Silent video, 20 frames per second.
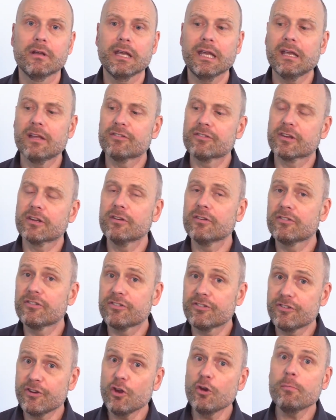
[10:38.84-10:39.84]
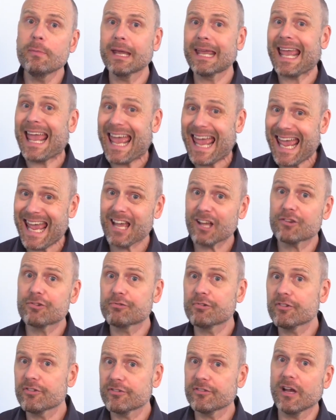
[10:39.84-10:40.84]
is consuming
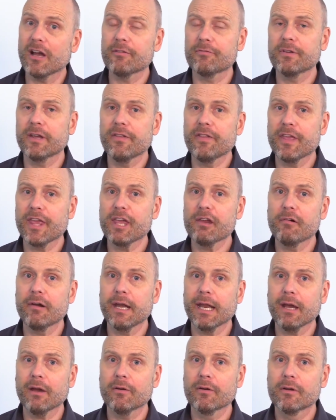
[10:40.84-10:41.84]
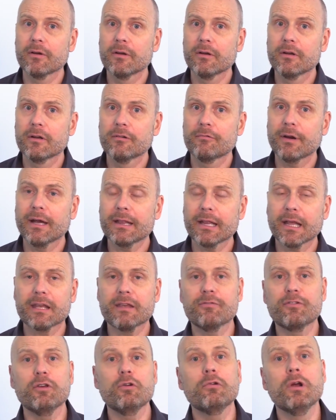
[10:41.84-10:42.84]
extra stuff in the here and now, right? Like
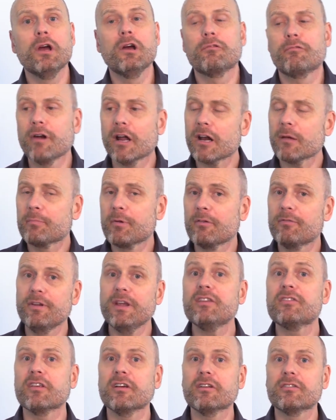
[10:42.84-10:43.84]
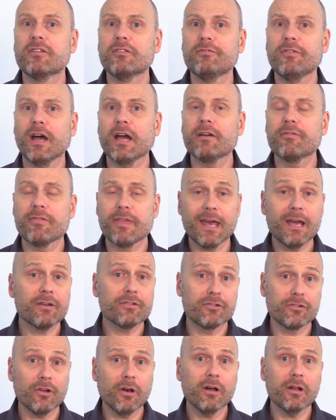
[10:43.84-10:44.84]
if you run up your visa to
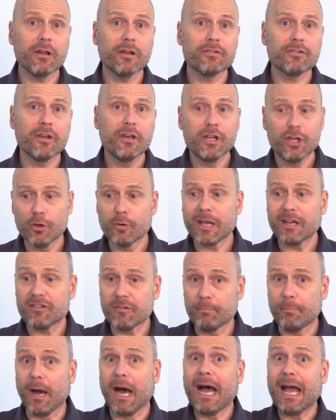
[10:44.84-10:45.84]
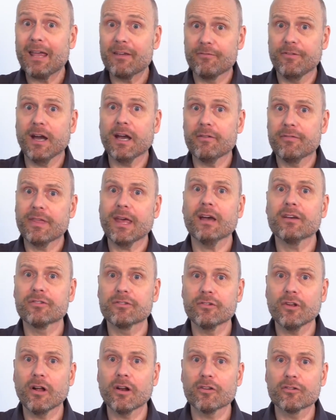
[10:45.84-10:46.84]
$5,000, you get to buy
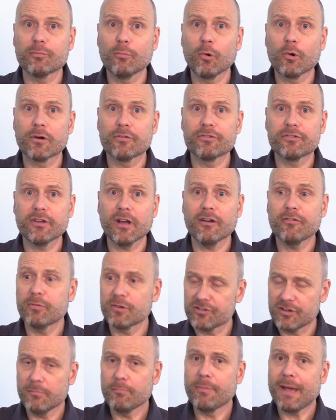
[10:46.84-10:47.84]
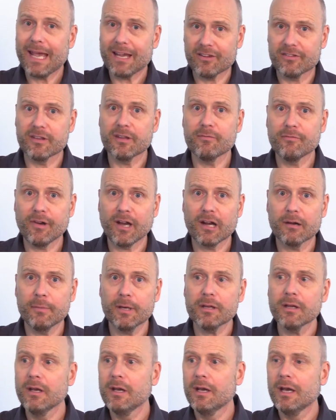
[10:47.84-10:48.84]
$5,000 more of stuff, which impacts the environment.